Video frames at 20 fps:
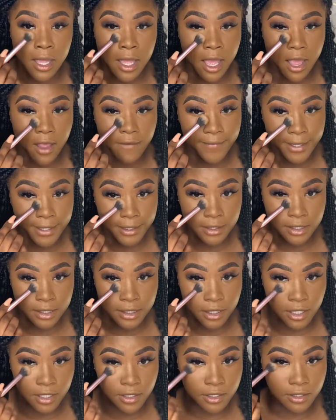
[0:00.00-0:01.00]
I feel like this
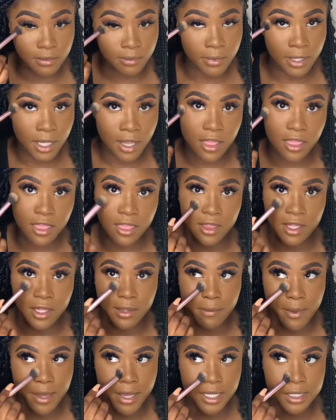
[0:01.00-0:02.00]
gives me
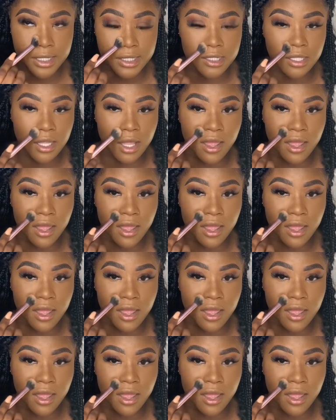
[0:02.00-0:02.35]
the best,